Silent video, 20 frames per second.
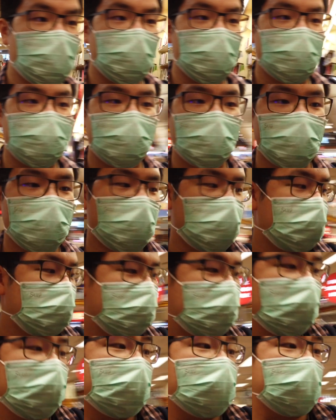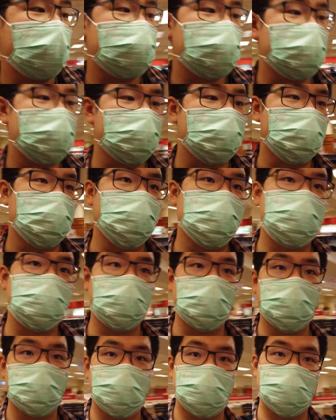I have quite a few classics to go
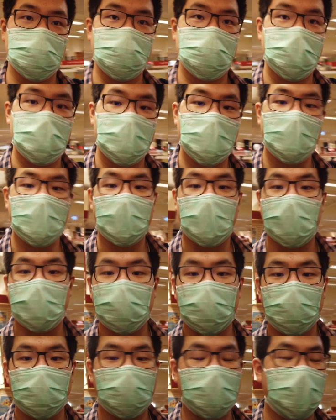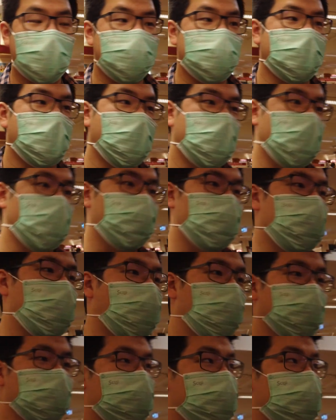through. I need to finish Love